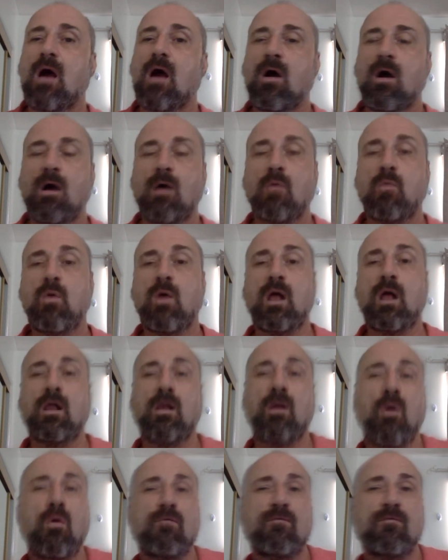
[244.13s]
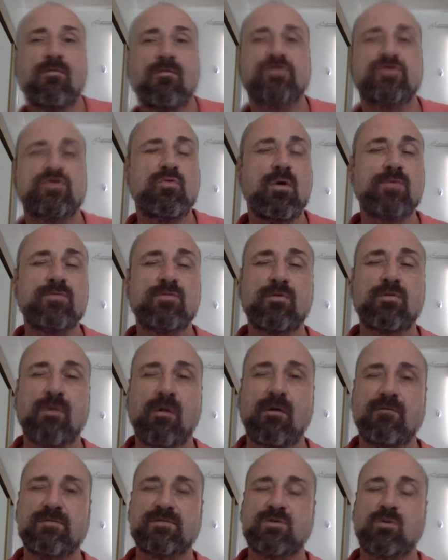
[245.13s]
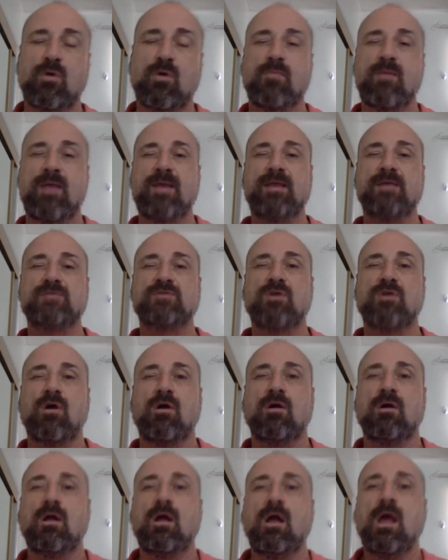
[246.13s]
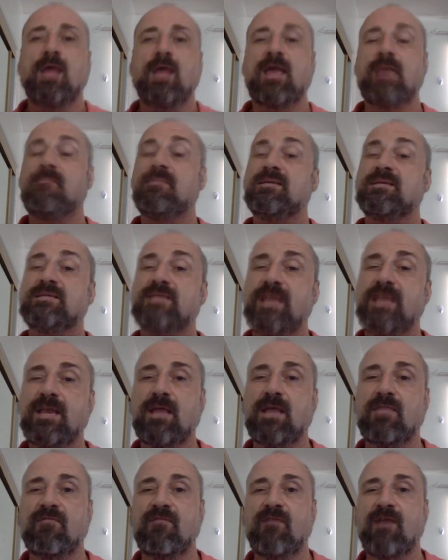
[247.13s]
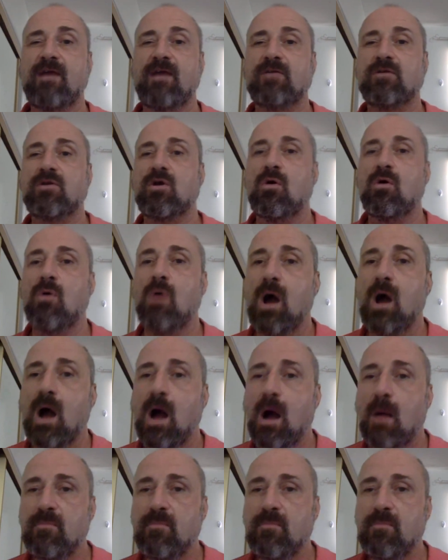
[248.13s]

Uh, while over 200 of his oil paintings are can be seen at the Van Gogh